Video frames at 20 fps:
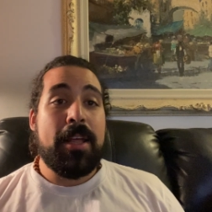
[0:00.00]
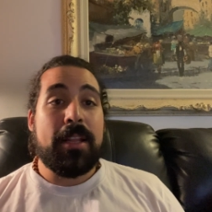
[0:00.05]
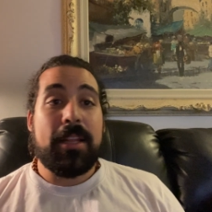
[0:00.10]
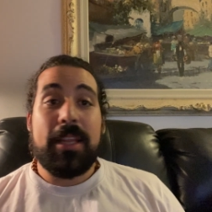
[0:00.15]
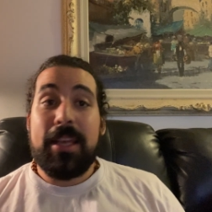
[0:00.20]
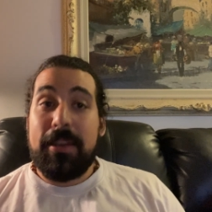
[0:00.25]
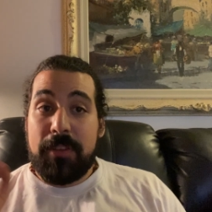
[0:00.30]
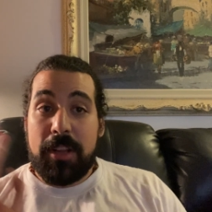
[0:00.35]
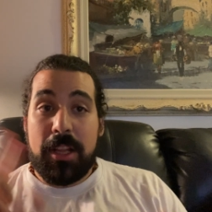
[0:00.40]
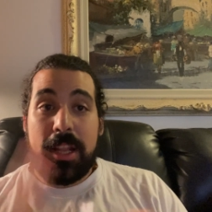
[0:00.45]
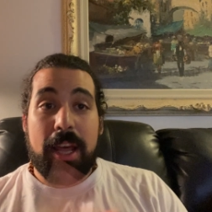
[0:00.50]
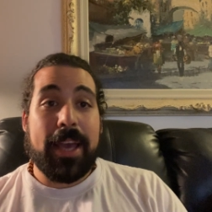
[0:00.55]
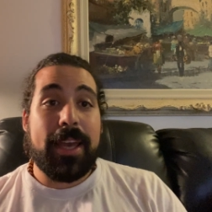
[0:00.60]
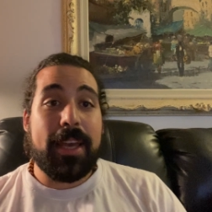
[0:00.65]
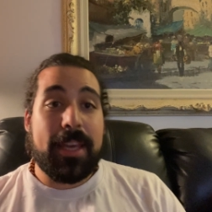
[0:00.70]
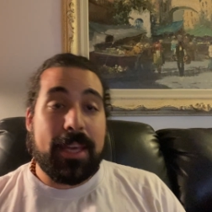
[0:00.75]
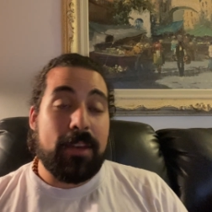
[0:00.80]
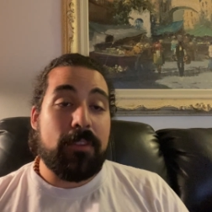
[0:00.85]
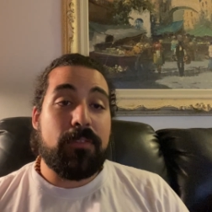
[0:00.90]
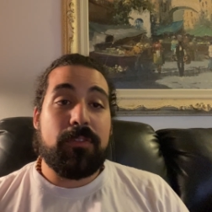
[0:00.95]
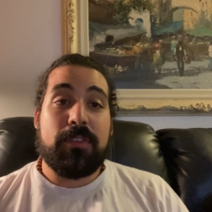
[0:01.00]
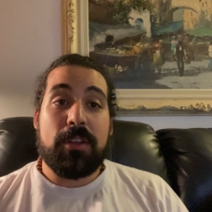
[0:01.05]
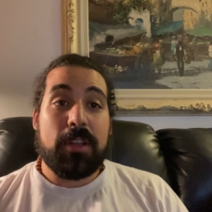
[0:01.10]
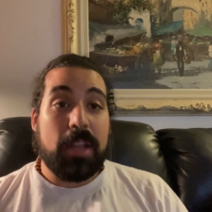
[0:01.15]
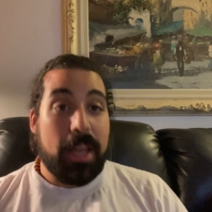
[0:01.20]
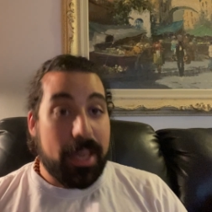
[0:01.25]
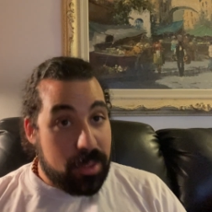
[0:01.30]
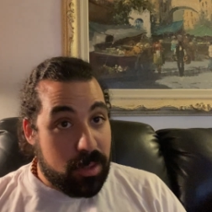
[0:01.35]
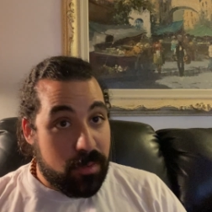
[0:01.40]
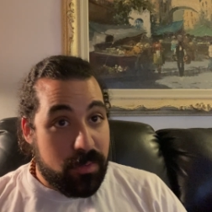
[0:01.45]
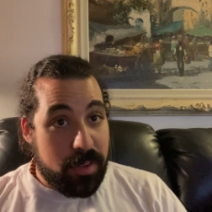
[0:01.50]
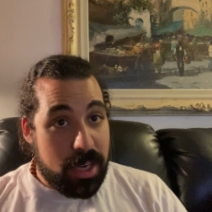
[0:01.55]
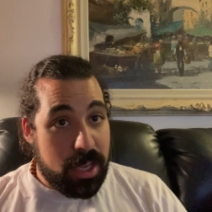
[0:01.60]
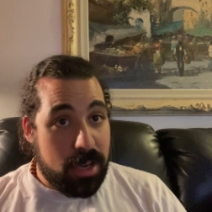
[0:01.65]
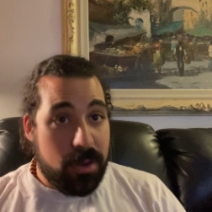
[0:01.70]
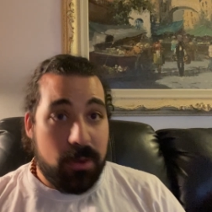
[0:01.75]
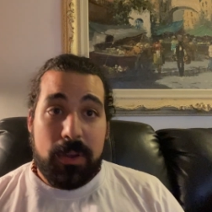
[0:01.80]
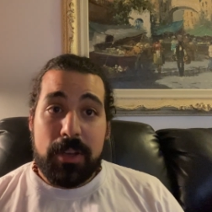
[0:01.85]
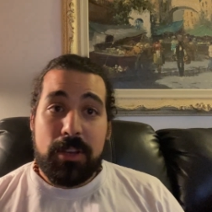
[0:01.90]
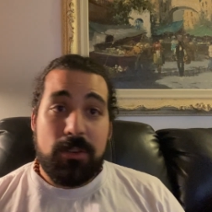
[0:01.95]
Leave a like if you like the
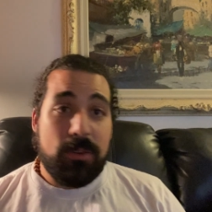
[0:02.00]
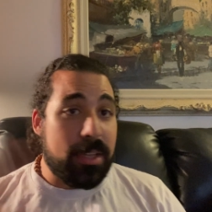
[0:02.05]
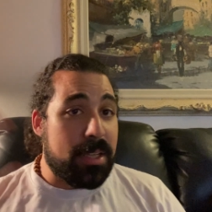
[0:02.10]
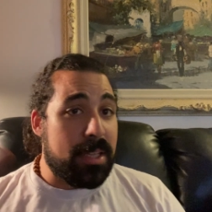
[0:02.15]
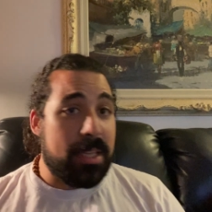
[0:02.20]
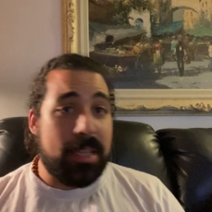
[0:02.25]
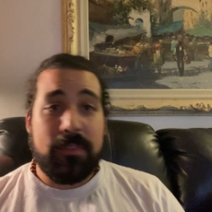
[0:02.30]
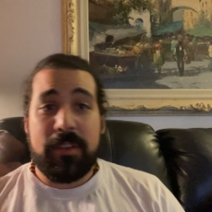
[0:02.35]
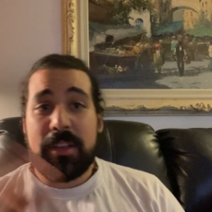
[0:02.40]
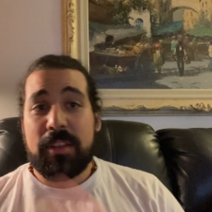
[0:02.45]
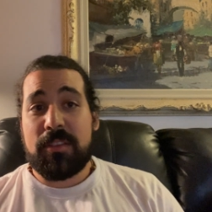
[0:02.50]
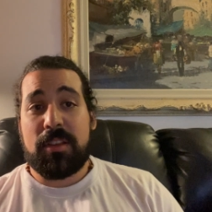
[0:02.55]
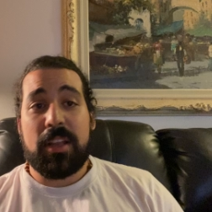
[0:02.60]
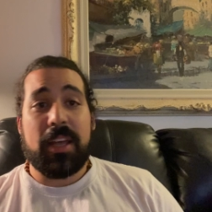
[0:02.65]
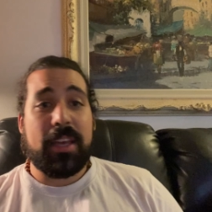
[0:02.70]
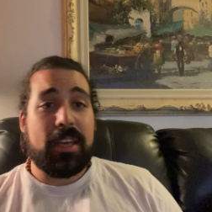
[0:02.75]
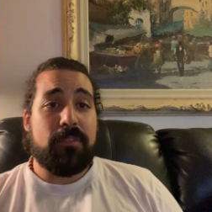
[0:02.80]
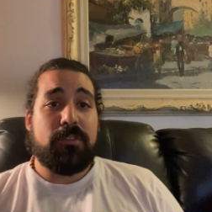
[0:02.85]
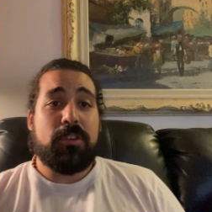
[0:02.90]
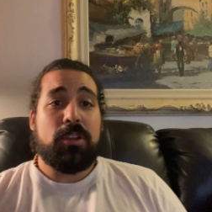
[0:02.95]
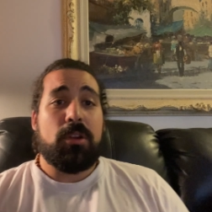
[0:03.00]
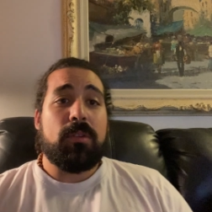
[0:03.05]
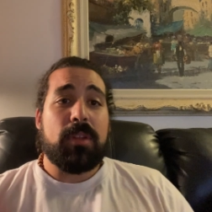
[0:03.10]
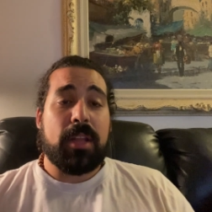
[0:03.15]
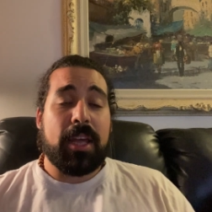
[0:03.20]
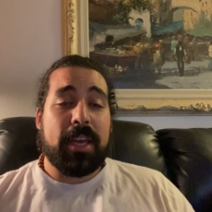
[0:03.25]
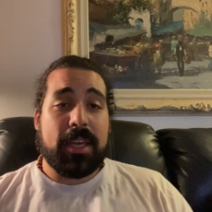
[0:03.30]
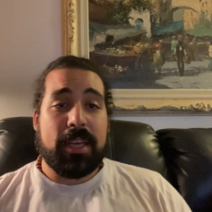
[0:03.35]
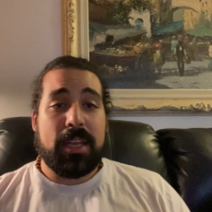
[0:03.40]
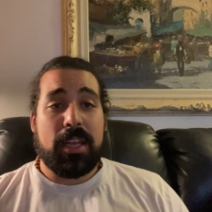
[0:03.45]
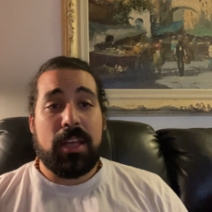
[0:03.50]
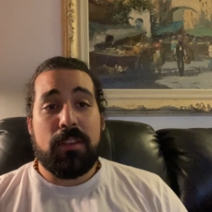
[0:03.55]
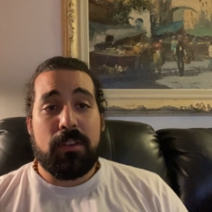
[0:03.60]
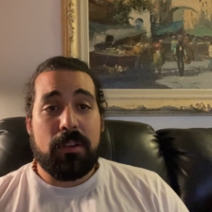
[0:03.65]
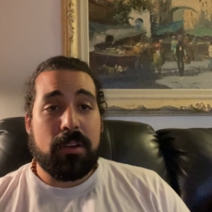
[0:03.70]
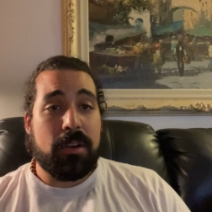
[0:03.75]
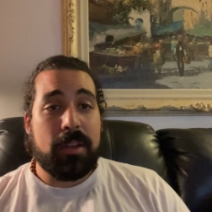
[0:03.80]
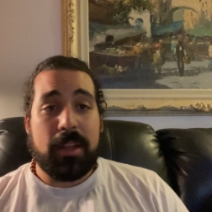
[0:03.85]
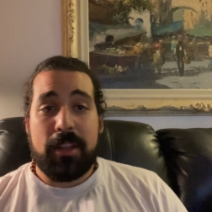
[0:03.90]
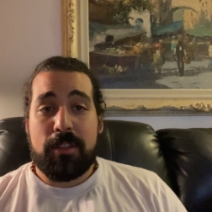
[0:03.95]
video, and you can leave a dislike if you don't like it
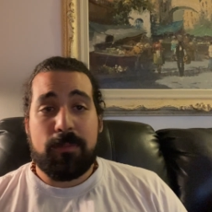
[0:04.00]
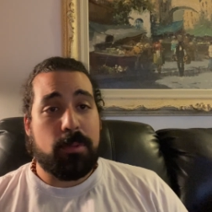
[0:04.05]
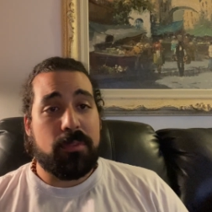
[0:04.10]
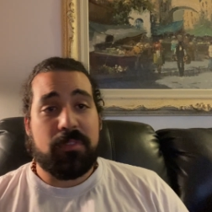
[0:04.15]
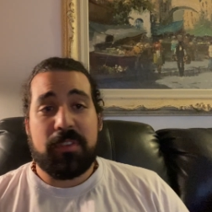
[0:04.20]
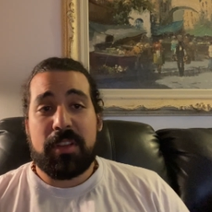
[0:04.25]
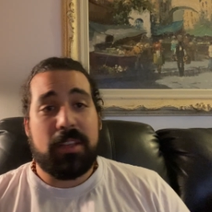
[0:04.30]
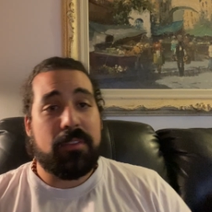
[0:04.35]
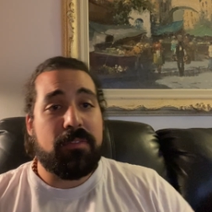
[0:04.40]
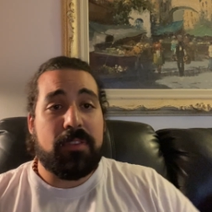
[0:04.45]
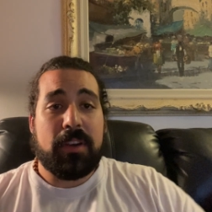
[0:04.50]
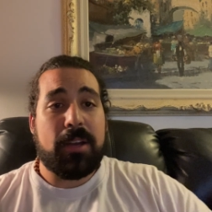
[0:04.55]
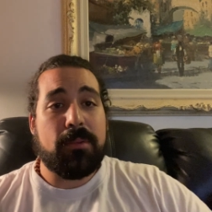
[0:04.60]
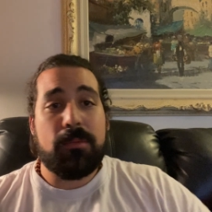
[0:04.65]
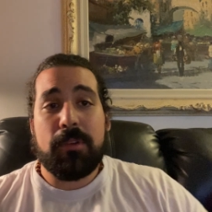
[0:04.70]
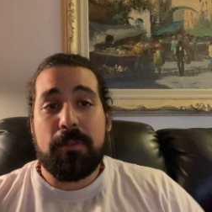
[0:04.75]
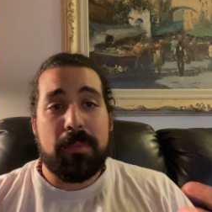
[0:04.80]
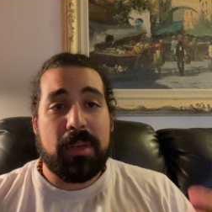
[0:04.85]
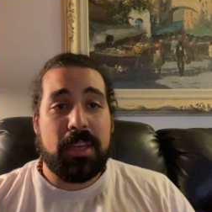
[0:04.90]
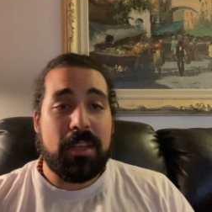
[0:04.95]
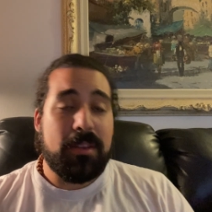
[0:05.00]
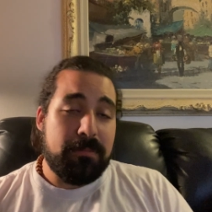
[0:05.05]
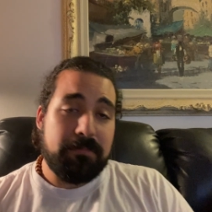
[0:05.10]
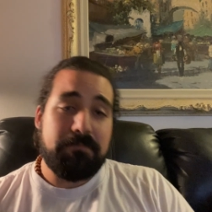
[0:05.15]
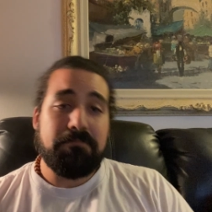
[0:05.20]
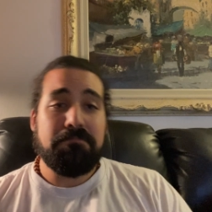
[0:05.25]
either. That's perfectly fine with me.